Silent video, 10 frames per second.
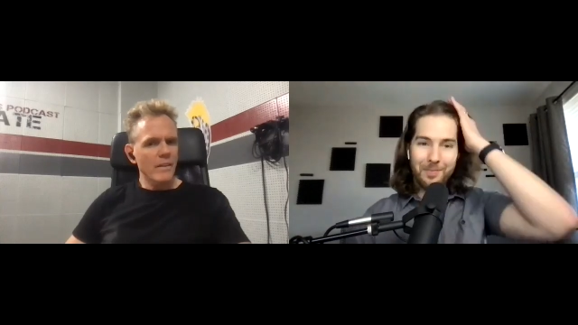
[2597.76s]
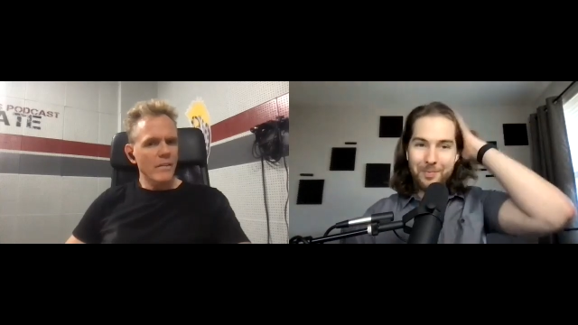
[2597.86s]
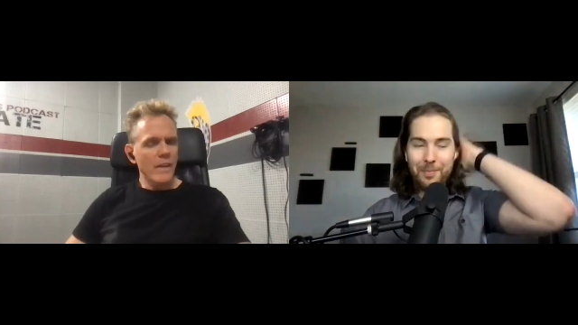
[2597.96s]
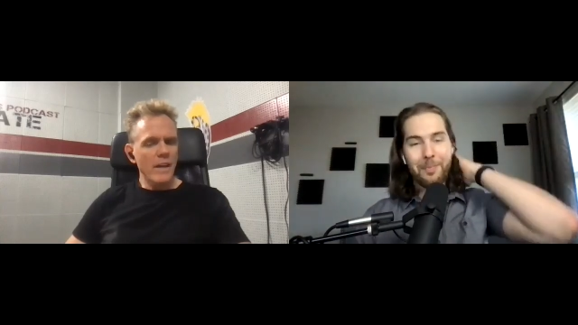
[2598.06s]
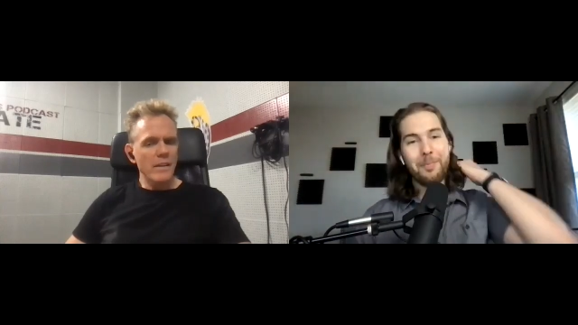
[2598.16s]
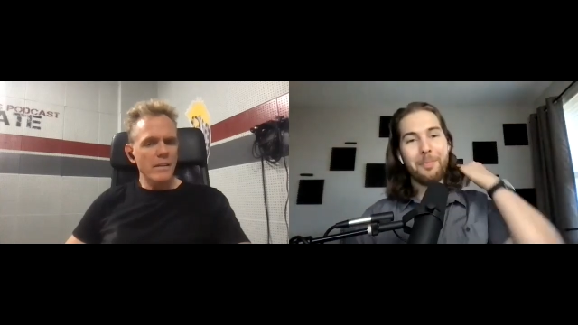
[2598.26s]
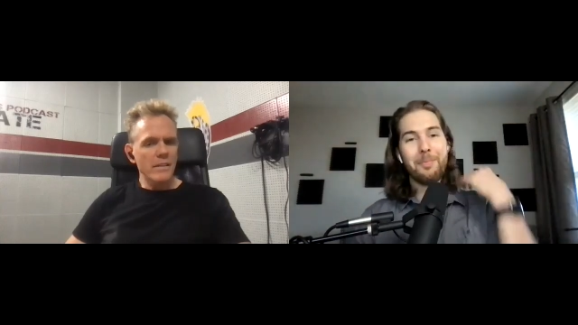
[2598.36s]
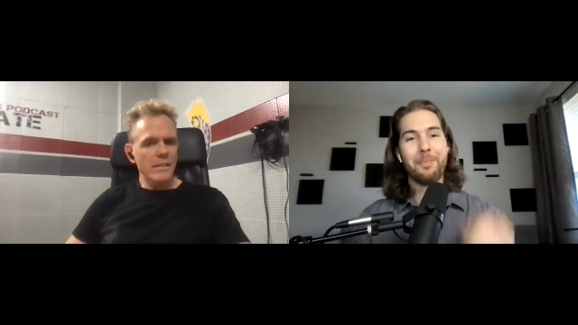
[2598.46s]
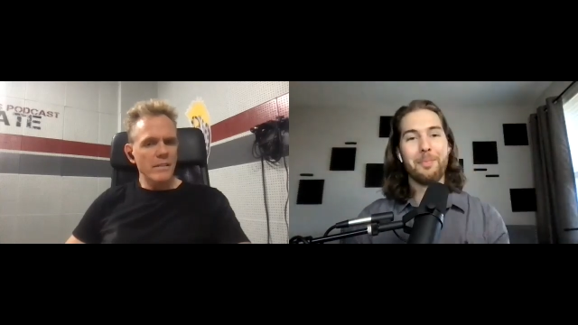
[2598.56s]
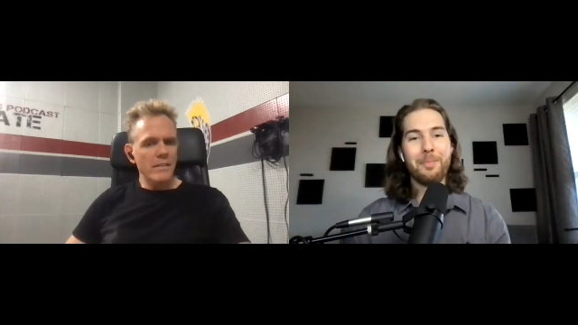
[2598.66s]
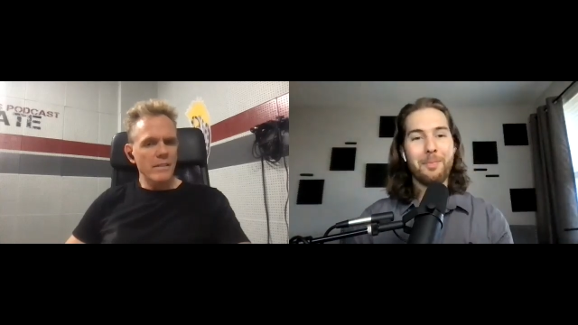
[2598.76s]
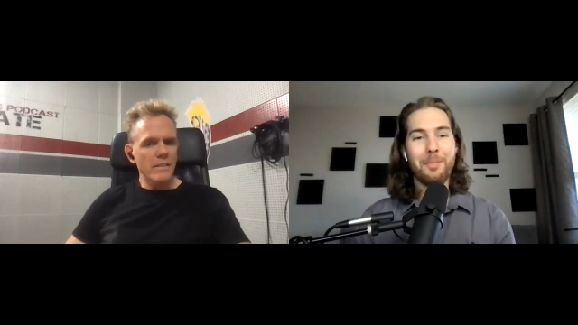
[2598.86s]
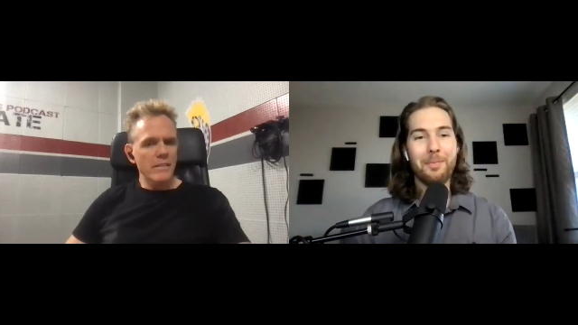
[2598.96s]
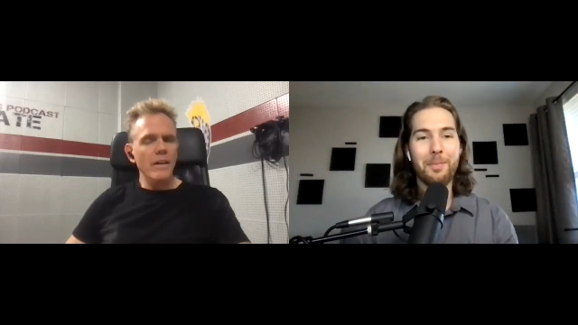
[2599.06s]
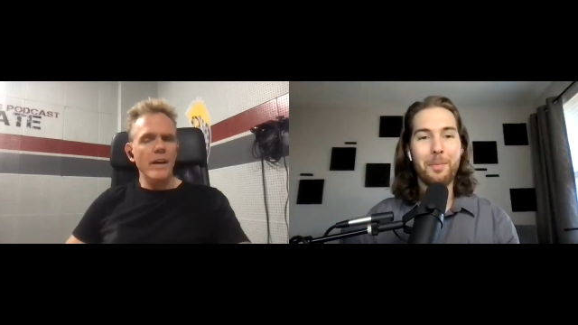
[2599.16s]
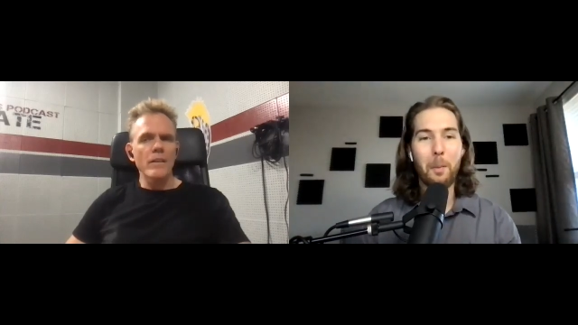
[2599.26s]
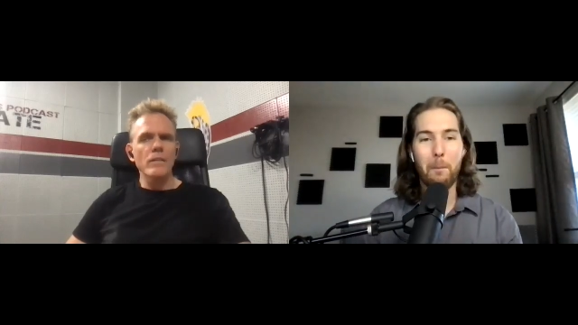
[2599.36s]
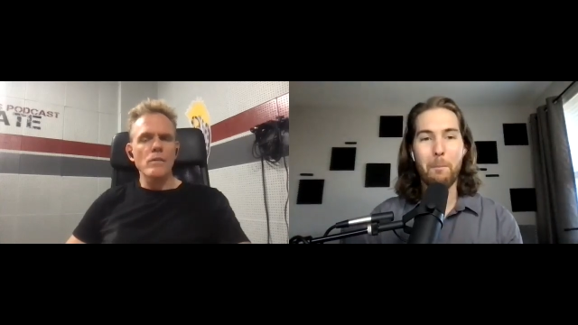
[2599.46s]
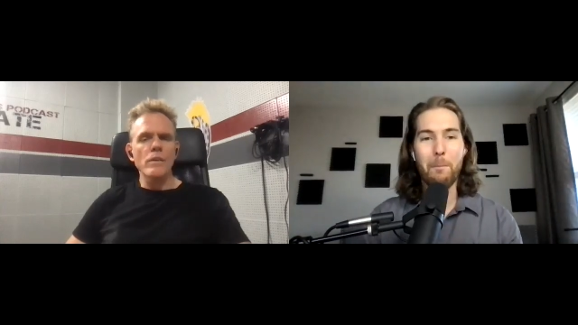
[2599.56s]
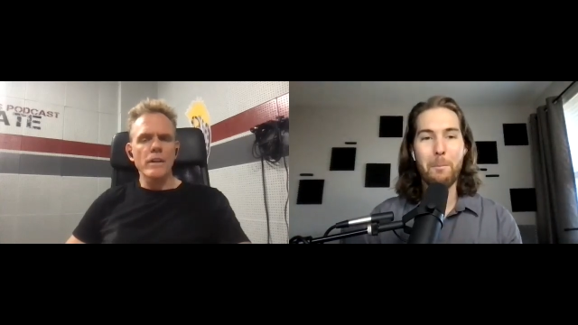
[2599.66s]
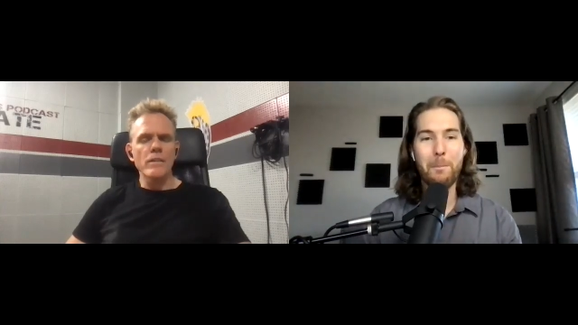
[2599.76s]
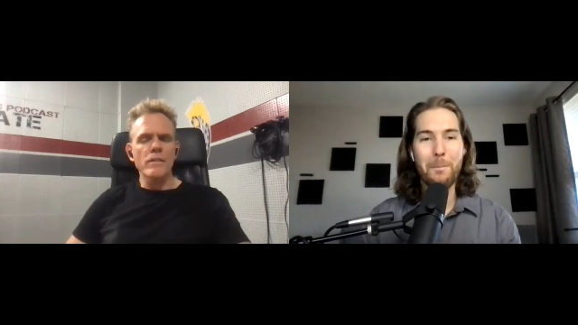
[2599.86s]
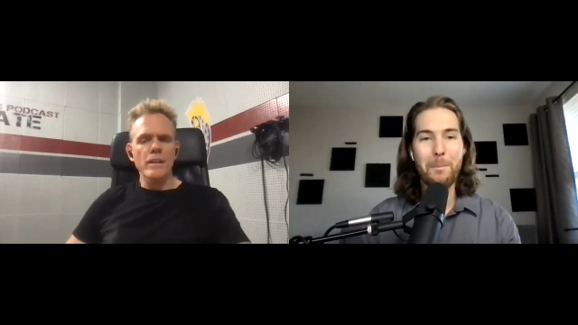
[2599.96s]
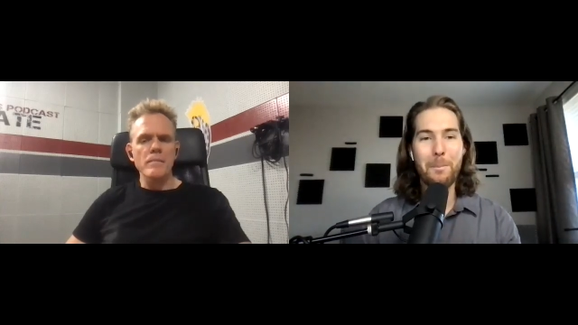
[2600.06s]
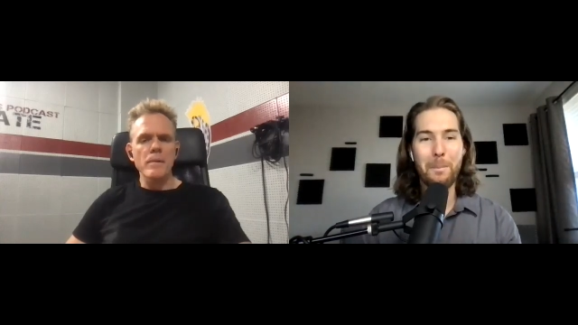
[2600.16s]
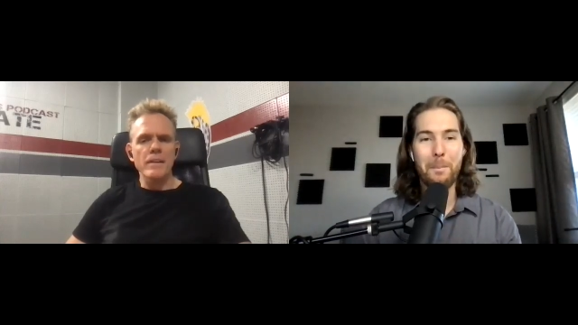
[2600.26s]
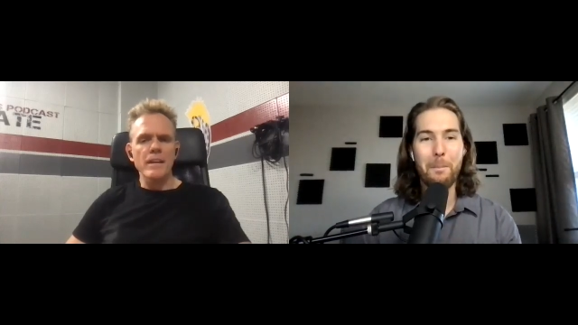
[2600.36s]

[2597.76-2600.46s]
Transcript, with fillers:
Speaker 1: That Okay, what do you think about that?